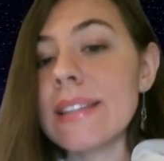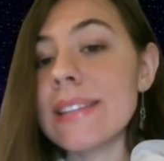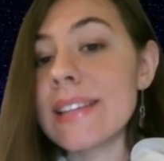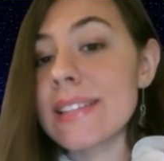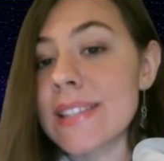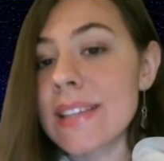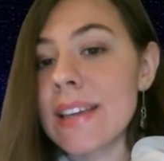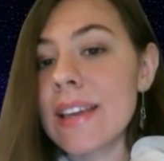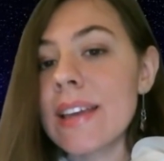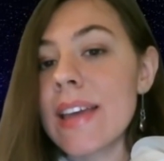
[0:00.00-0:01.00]
Thus,
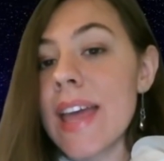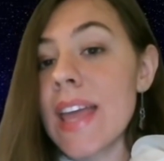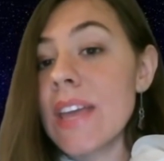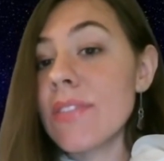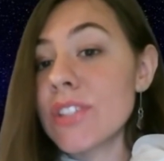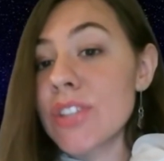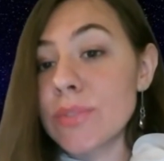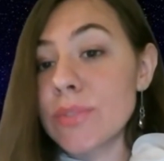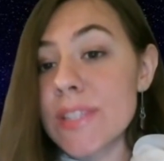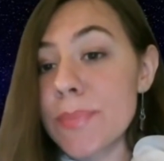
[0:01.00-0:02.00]
even
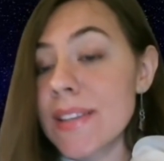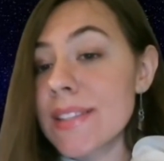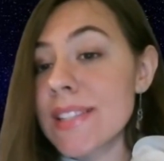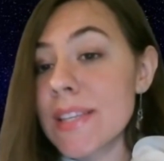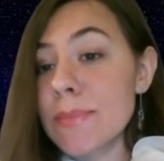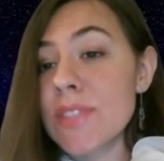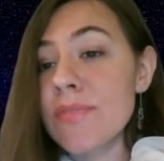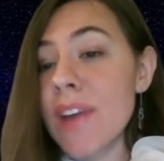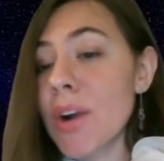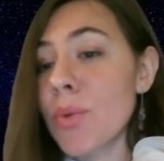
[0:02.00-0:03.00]
though the space seems
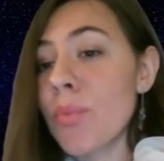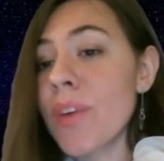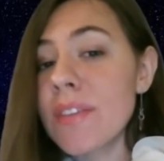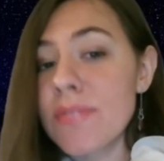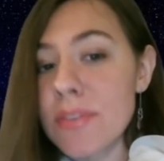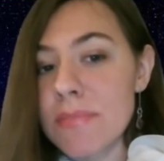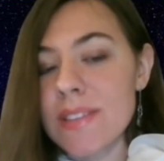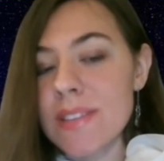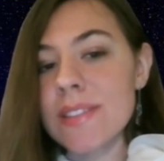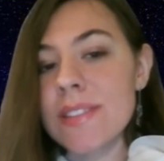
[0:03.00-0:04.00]
far away from
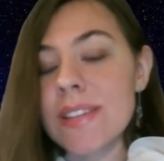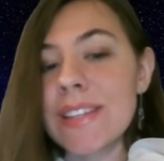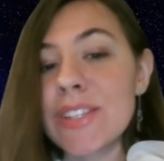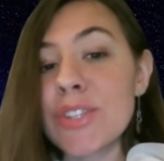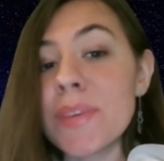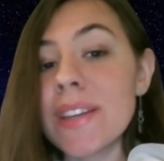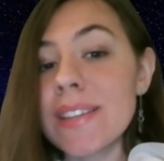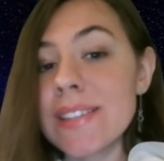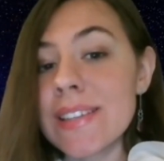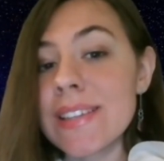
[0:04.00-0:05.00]
us,
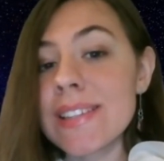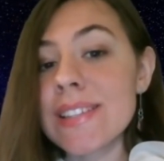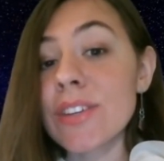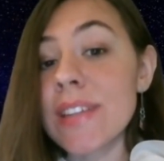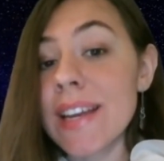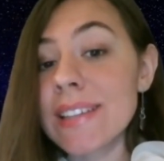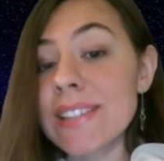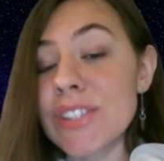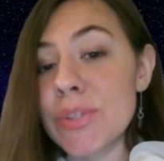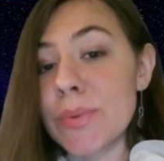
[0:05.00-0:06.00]
humanity is
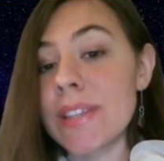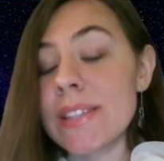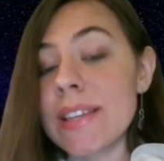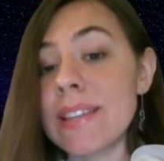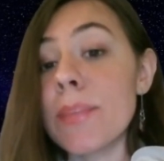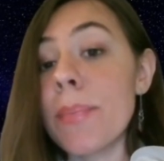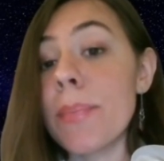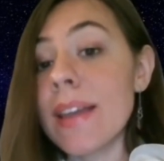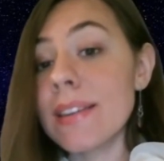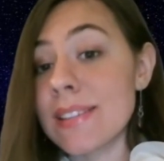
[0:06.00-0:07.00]
connected to it and
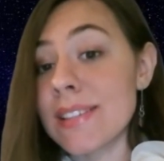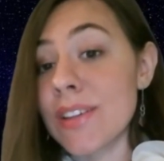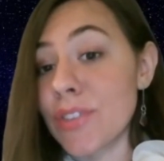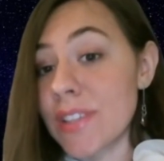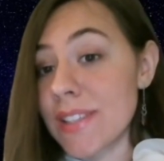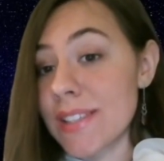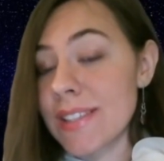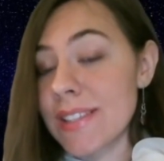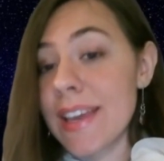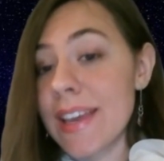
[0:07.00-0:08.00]
dependent on it
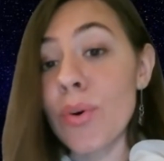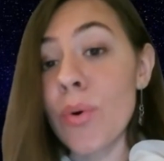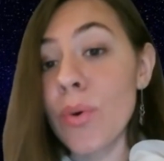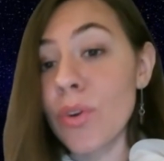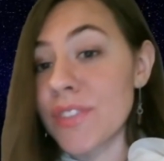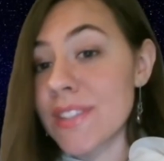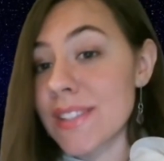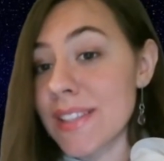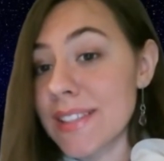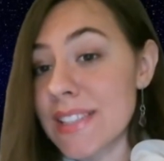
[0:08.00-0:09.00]
and all of
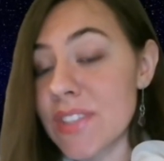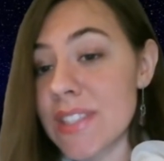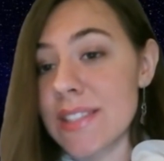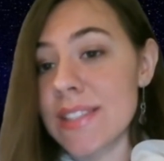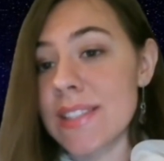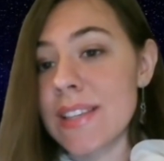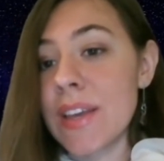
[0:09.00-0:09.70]
its activities.